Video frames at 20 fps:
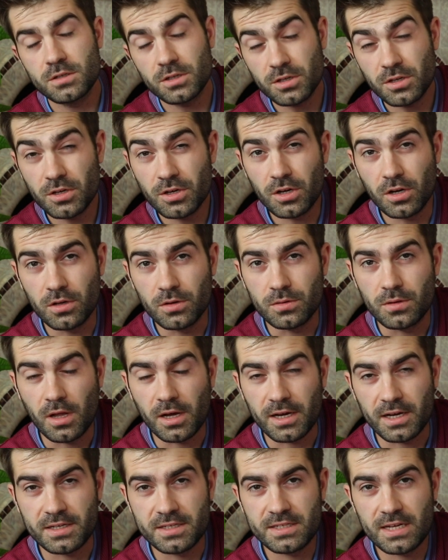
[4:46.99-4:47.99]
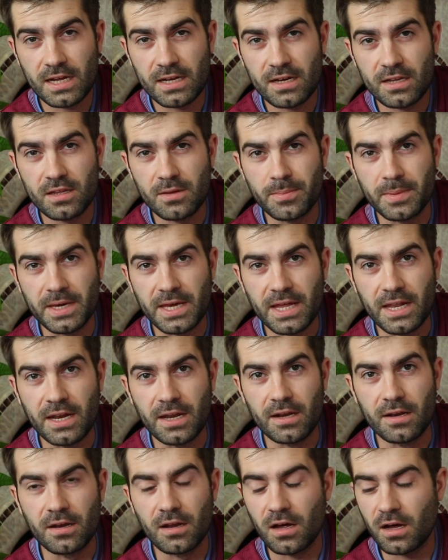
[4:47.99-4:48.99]
To conclude, like I said at the
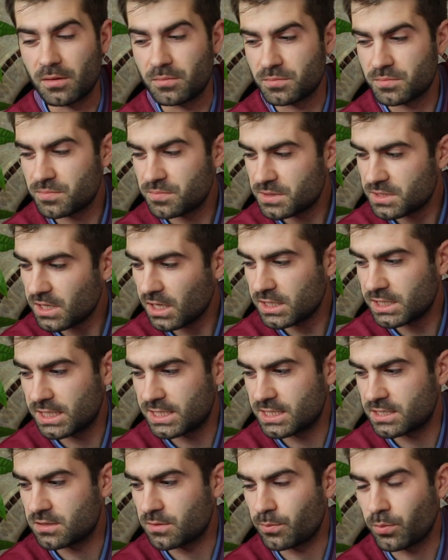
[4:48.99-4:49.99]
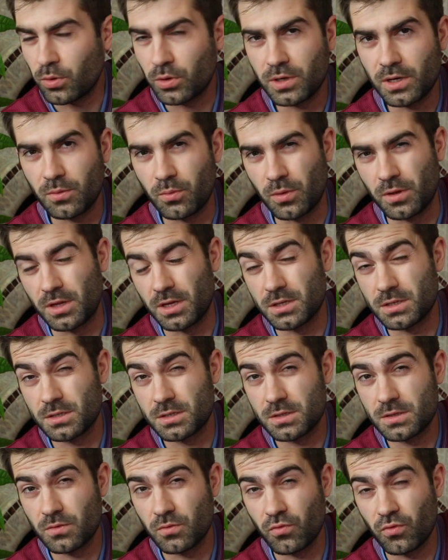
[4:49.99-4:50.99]
beginning, I'm slightly disappointed with
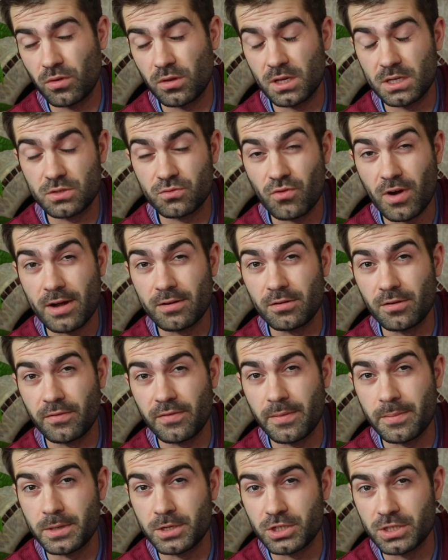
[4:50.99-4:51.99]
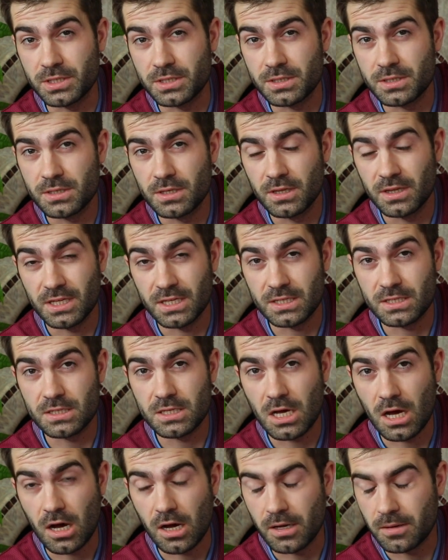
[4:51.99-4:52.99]
this round of images this
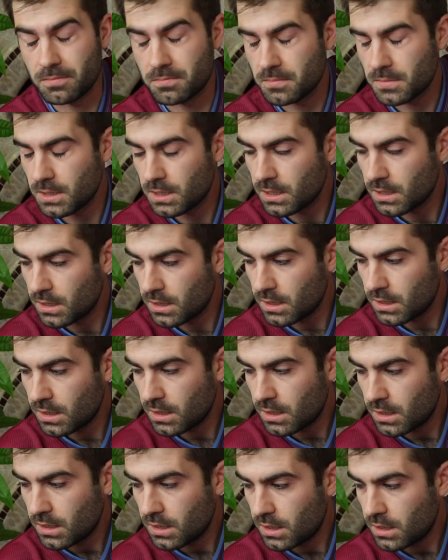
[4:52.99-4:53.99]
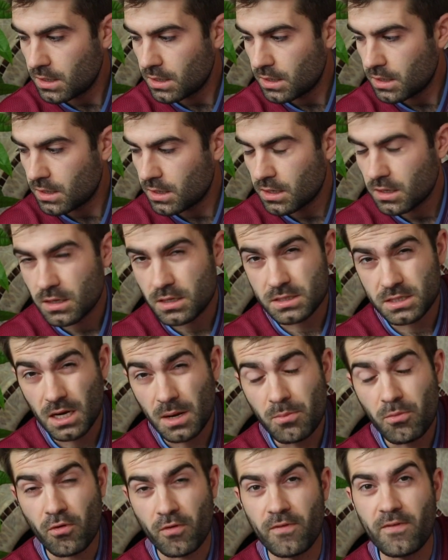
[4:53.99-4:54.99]
time. There's a
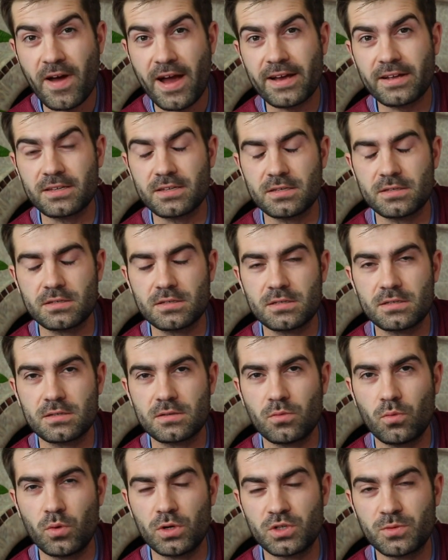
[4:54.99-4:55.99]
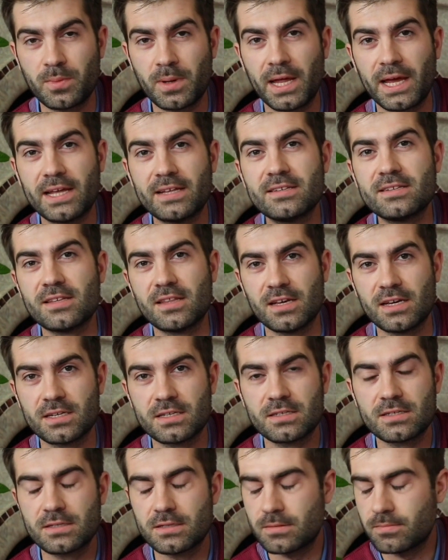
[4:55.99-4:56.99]
number of factors which play into
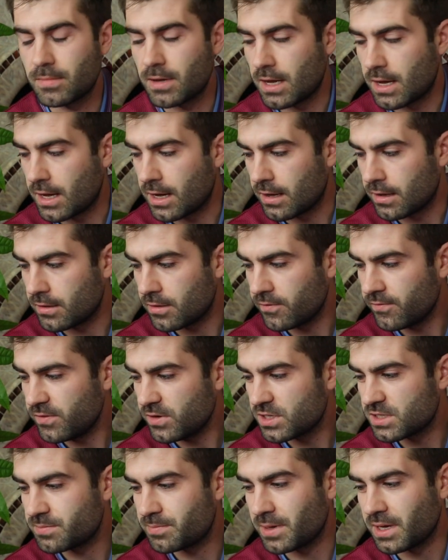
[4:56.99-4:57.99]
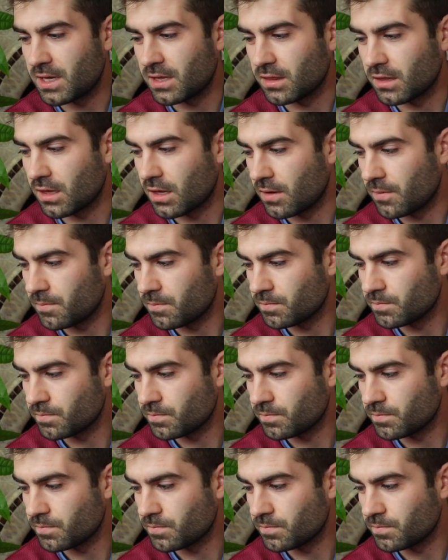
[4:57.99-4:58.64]
this. The first being that